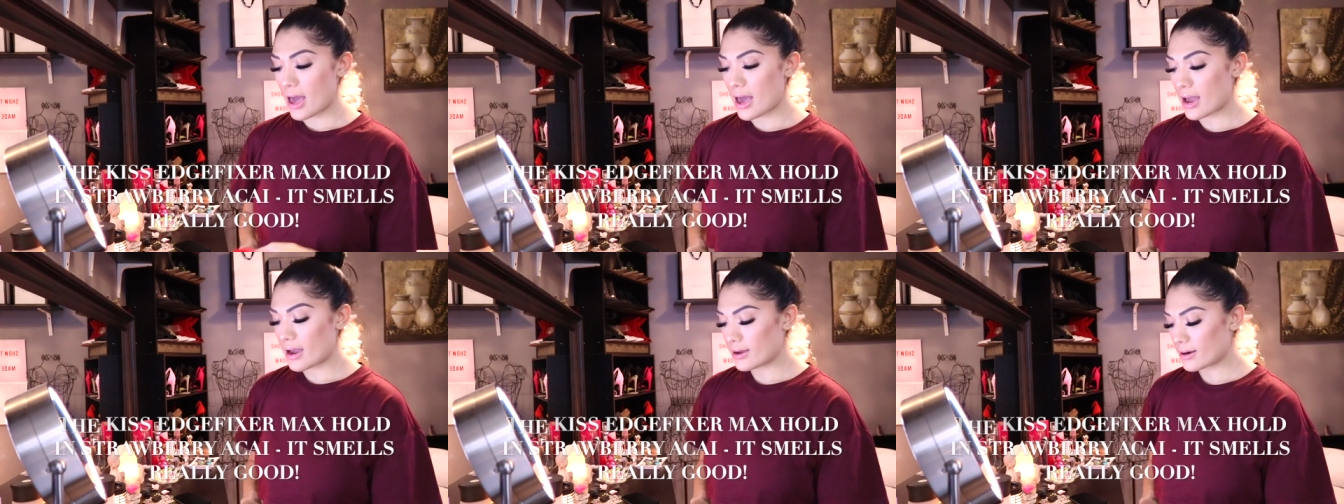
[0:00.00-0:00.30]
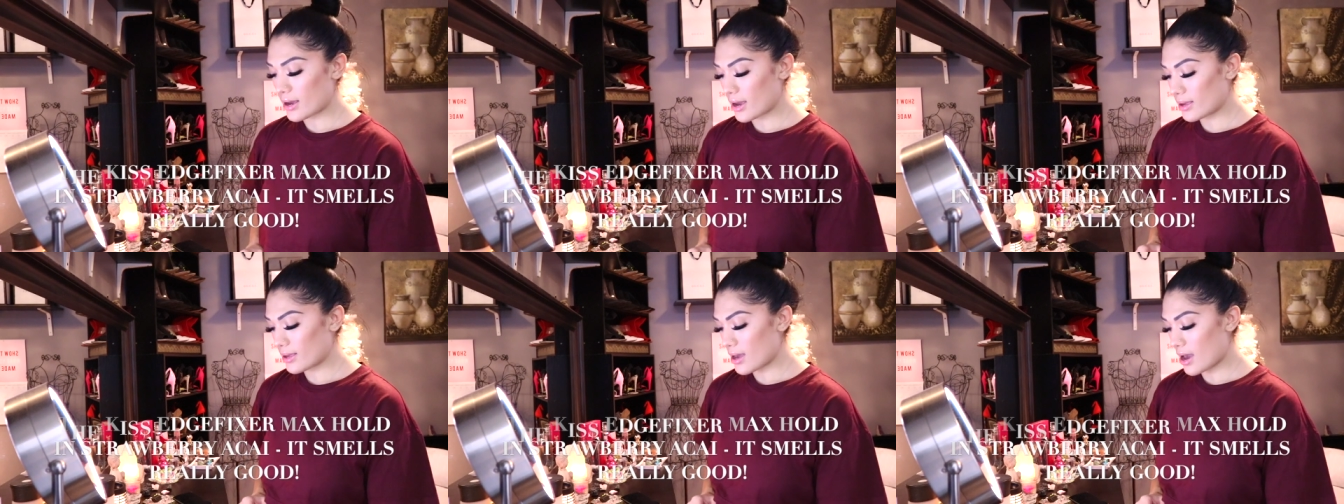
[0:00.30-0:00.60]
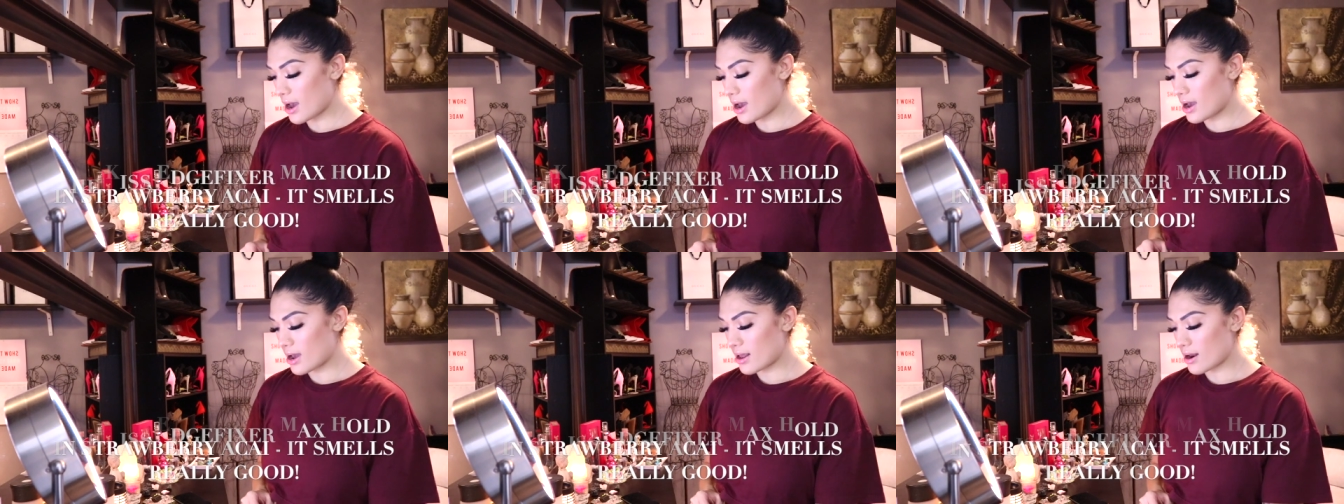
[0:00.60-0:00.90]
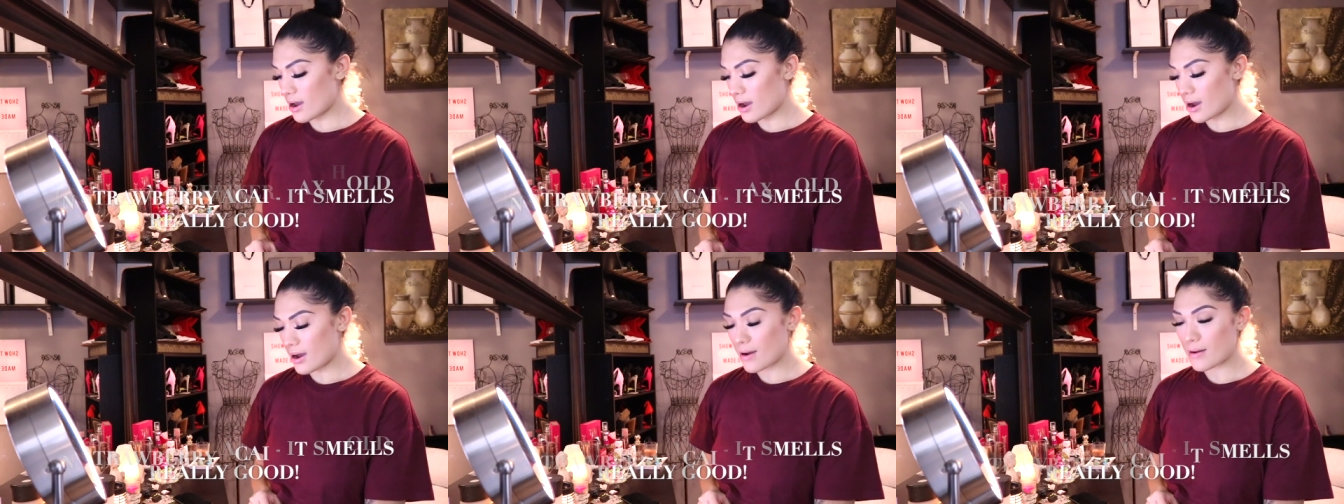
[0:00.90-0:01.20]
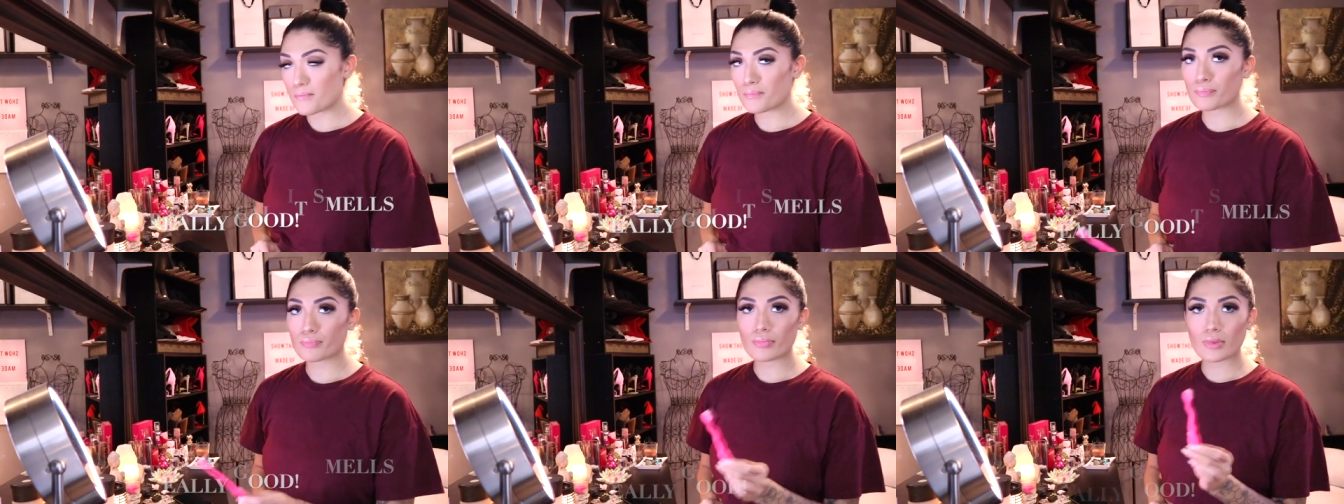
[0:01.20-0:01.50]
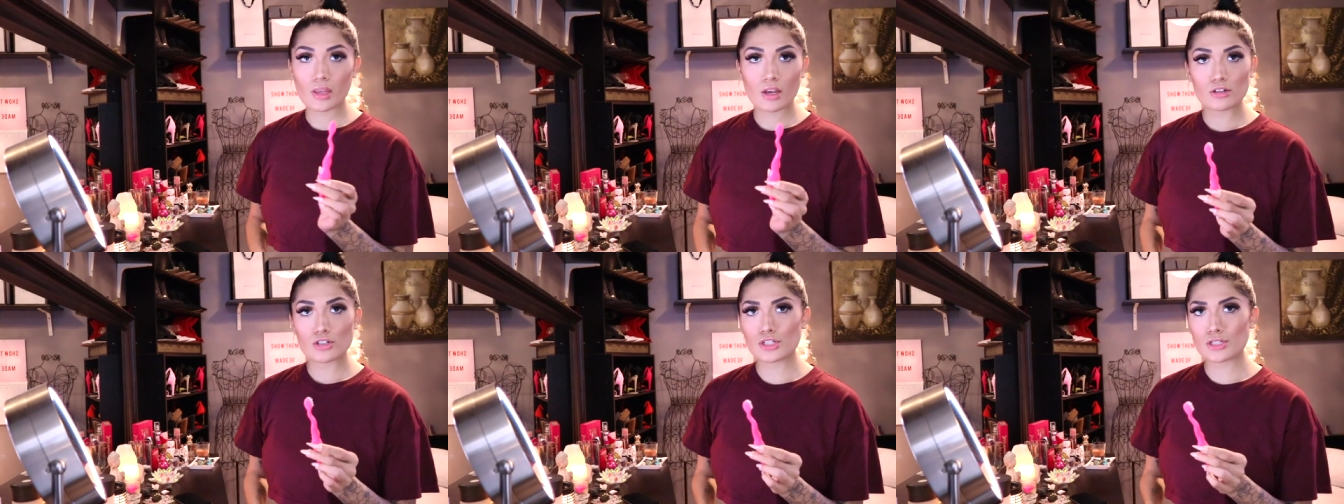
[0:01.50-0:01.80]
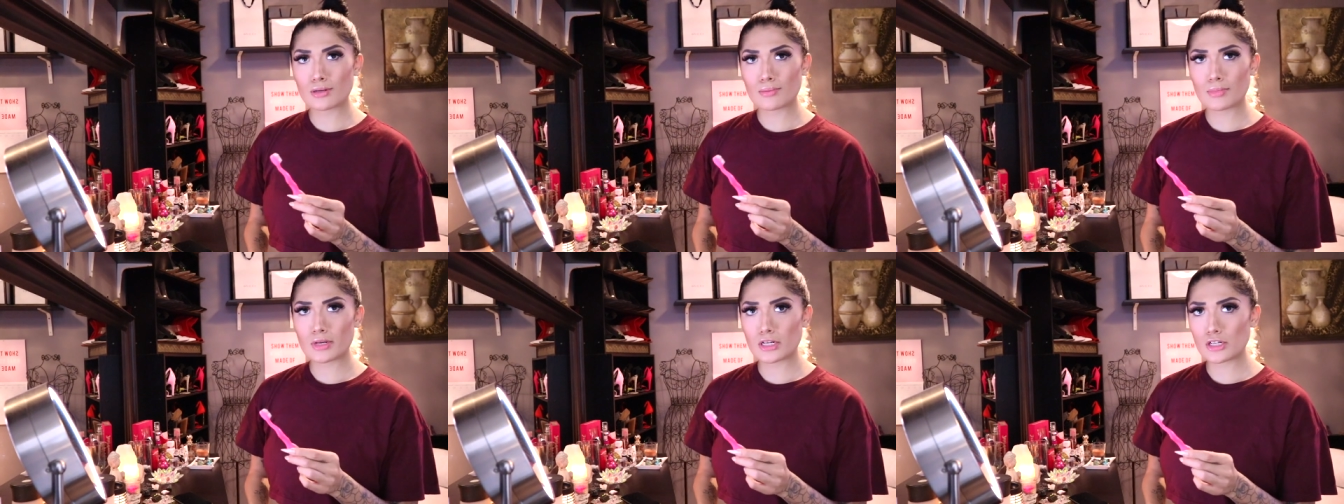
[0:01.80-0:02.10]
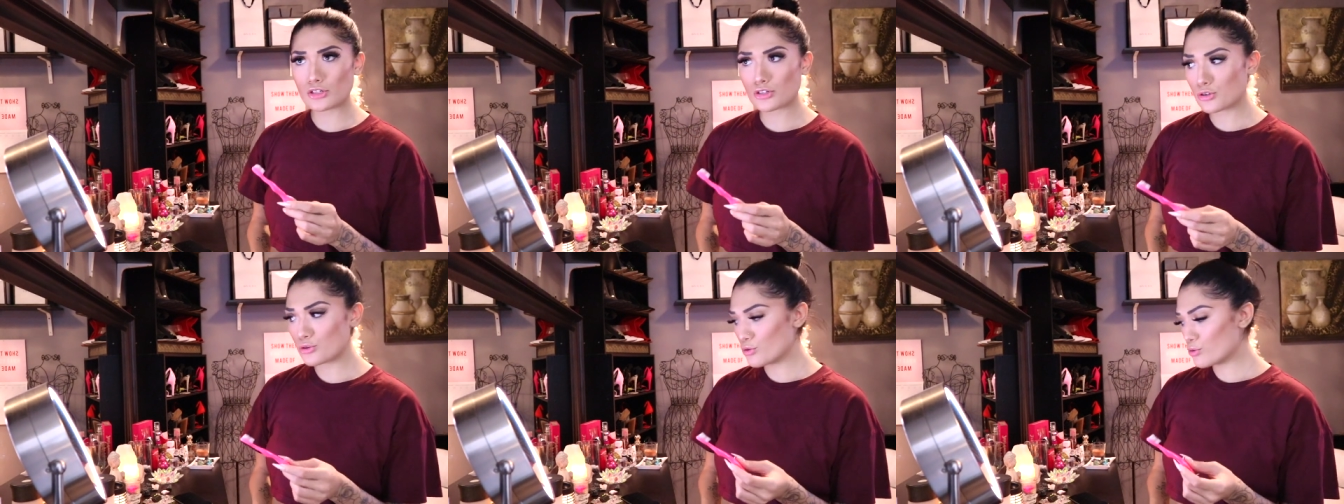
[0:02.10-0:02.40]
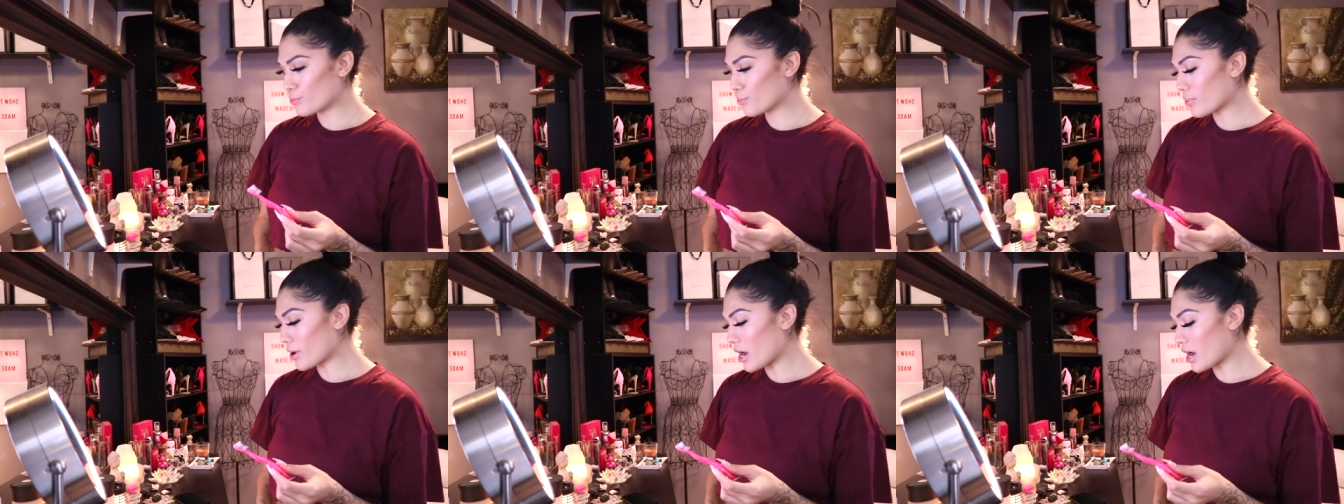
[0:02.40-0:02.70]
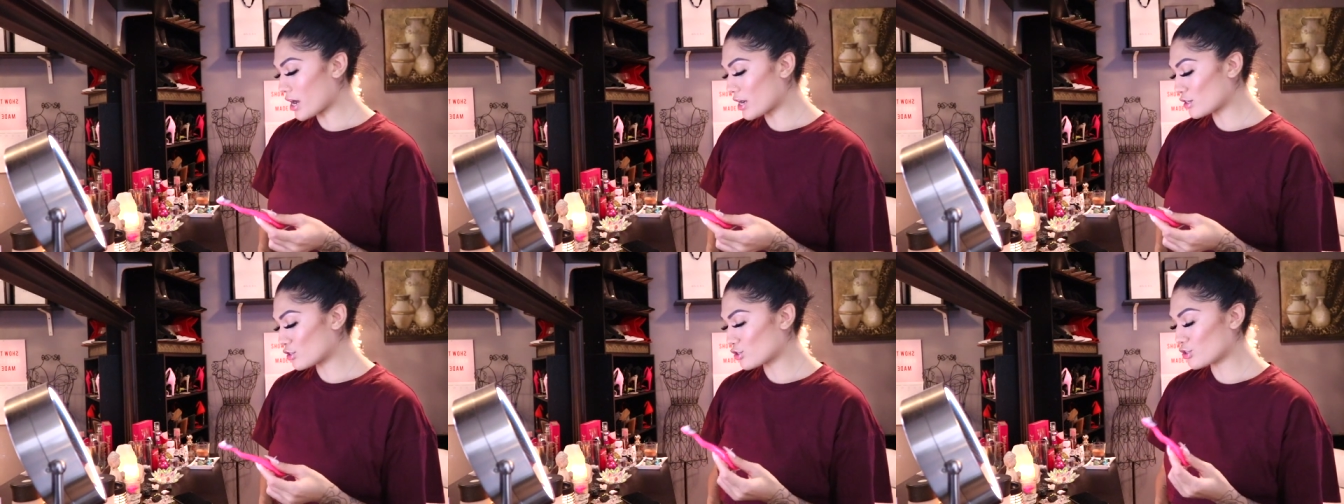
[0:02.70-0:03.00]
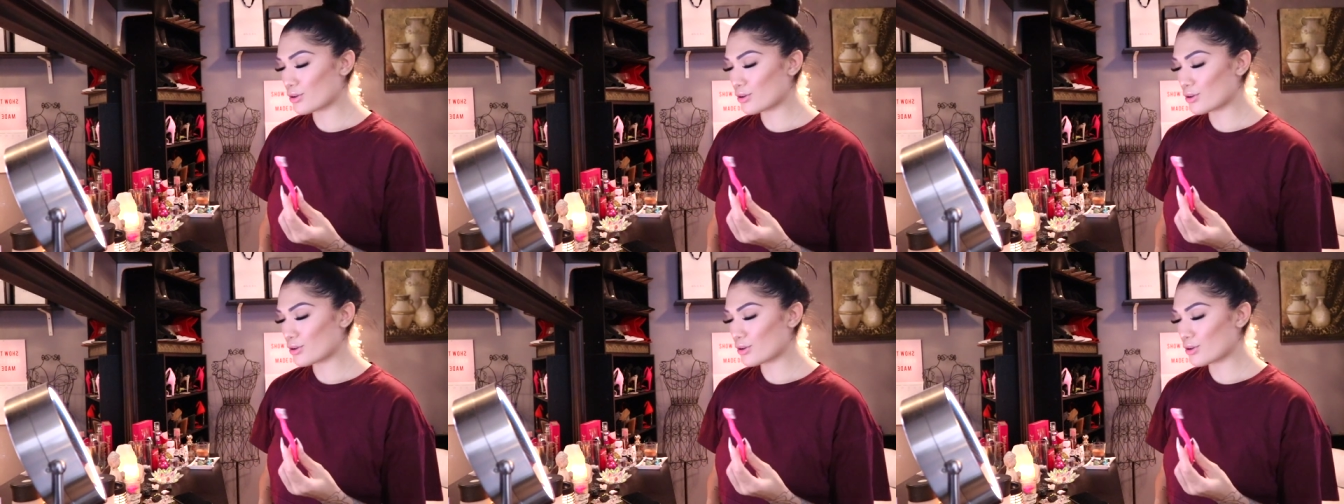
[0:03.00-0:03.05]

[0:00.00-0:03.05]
and I get um, just a mini toothbrush.